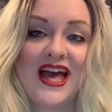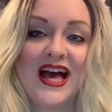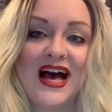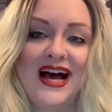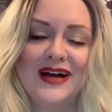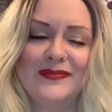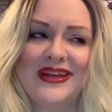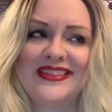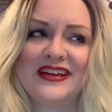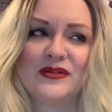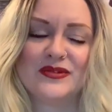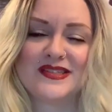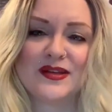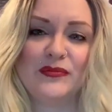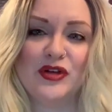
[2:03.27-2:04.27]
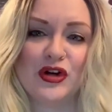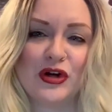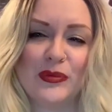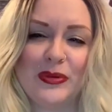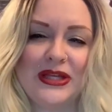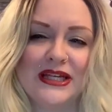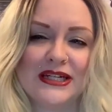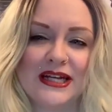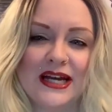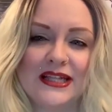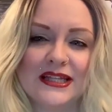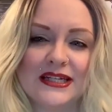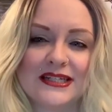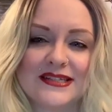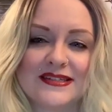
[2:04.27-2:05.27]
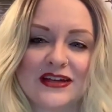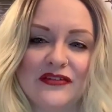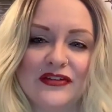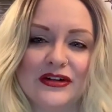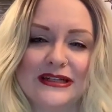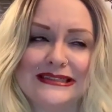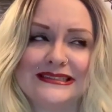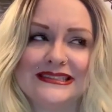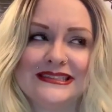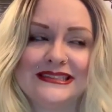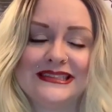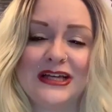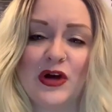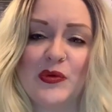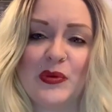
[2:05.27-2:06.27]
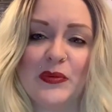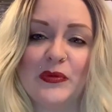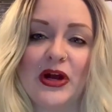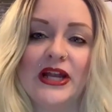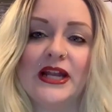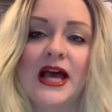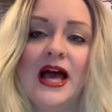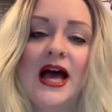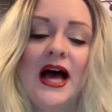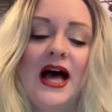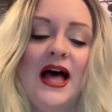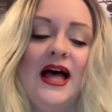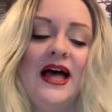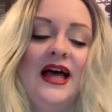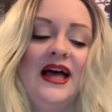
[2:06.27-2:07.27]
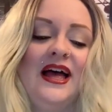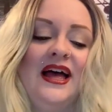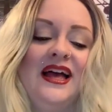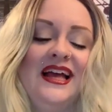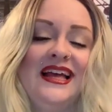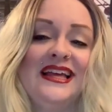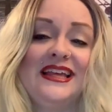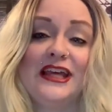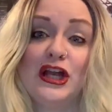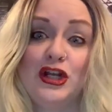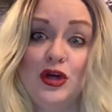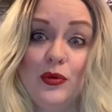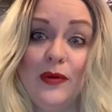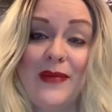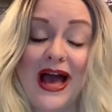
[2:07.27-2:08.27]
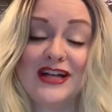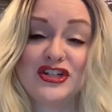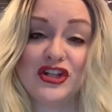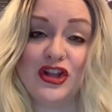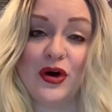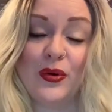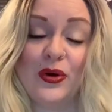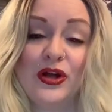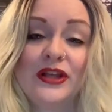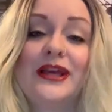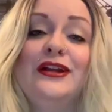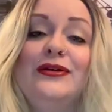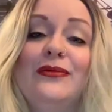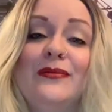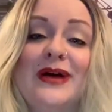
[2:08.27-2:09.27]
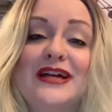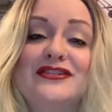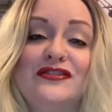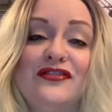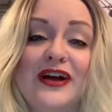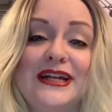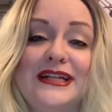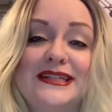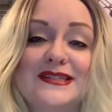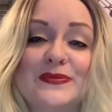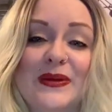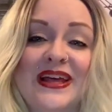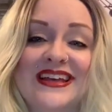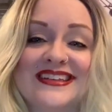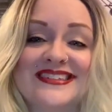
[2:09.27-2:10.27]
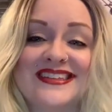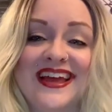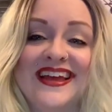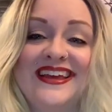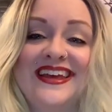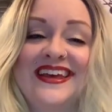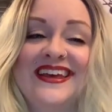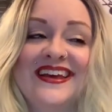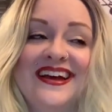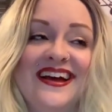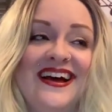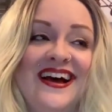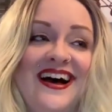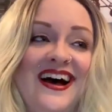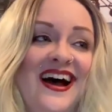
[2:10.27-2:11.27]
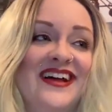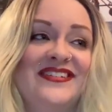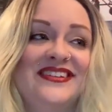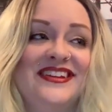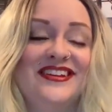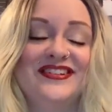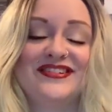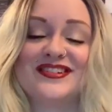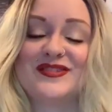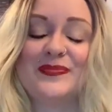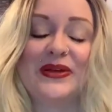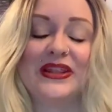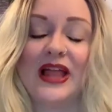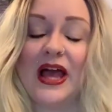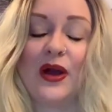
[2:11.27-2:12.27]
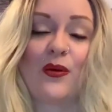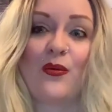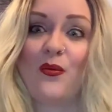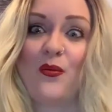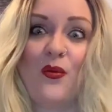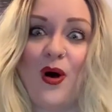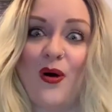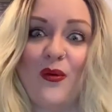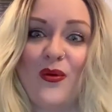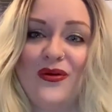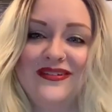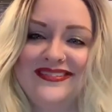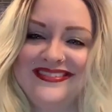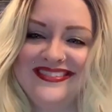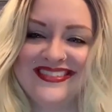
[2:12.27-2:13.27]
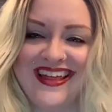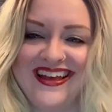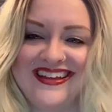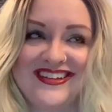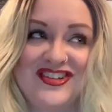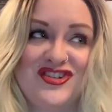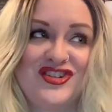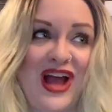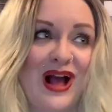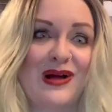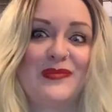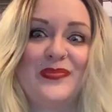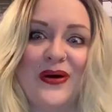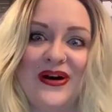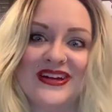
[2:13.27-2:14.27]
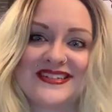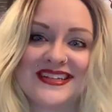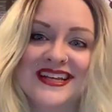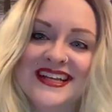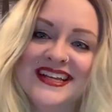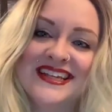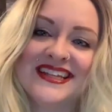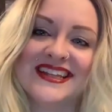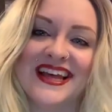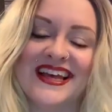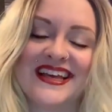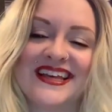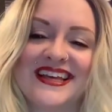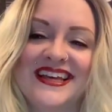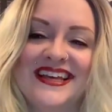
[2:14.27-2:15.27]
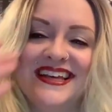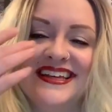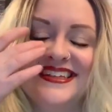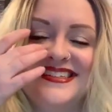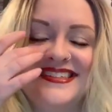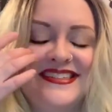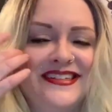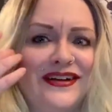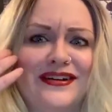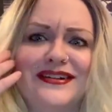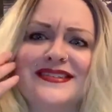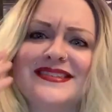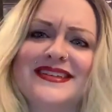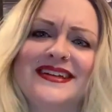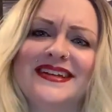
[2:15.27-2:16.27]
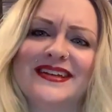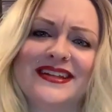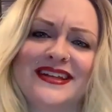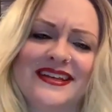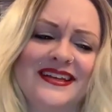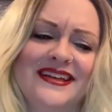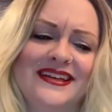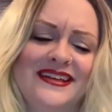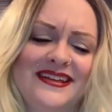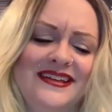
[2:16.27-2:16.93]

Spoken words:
I think it was some European guy that discovered it. Hope I'm right. Can you imagine though? Can you imagine finding this place? Like, you'd just be like, whoa, like jackpot. Like, seriously, like,